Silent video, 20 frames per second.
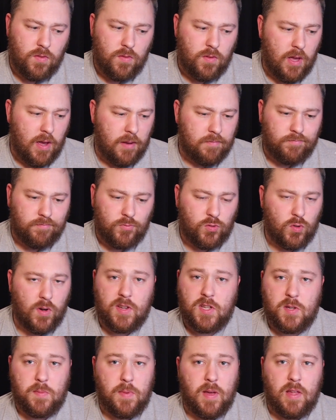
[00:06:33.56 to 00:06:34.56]
Yeah,
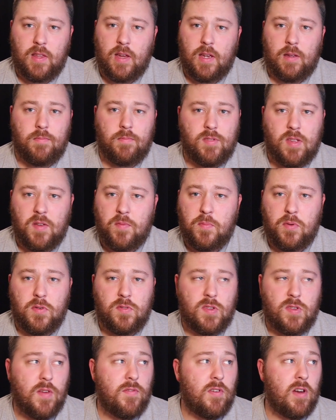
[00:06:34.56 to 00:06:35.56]
drinks about like
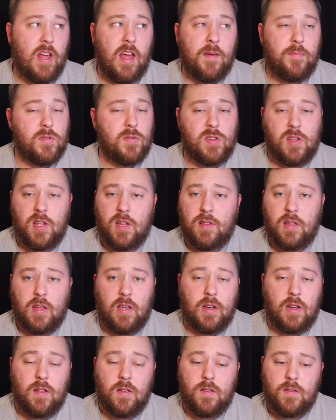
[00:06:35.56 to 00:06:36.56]
seven, seven and a half percent,
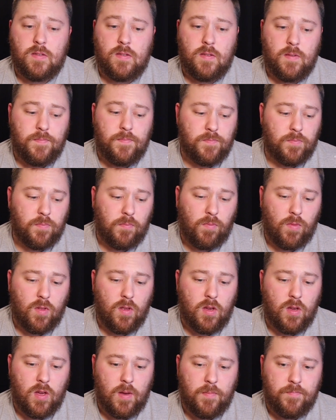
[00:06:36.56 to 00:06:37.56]
like it is.
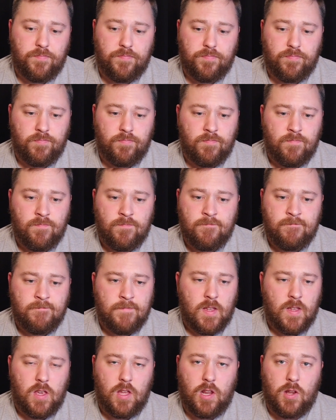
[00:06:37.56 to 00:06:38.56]
Um,
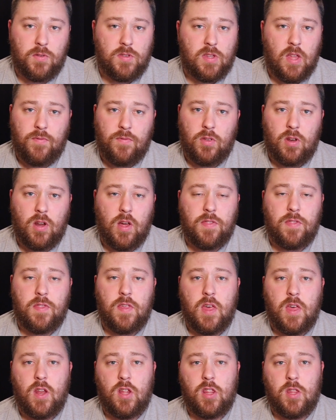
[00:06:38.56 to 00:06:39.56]
you know, it's definitely not
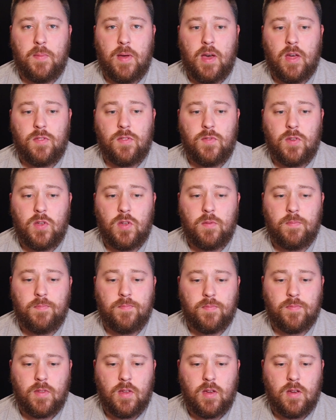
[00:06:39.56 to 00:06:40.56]
thin on the mouthfeel.
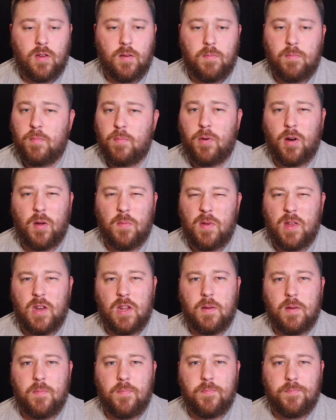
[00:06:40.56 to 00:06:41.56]
Um, probably
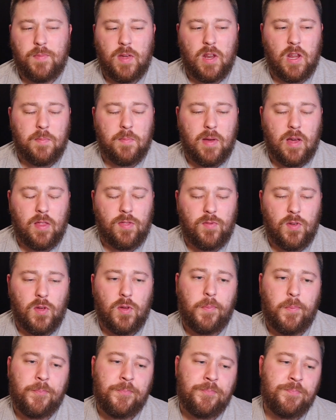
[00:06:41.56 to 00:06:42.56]
medium, medium
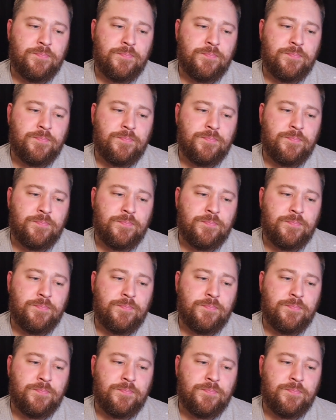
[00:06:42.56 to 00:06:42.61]
mouthfeel.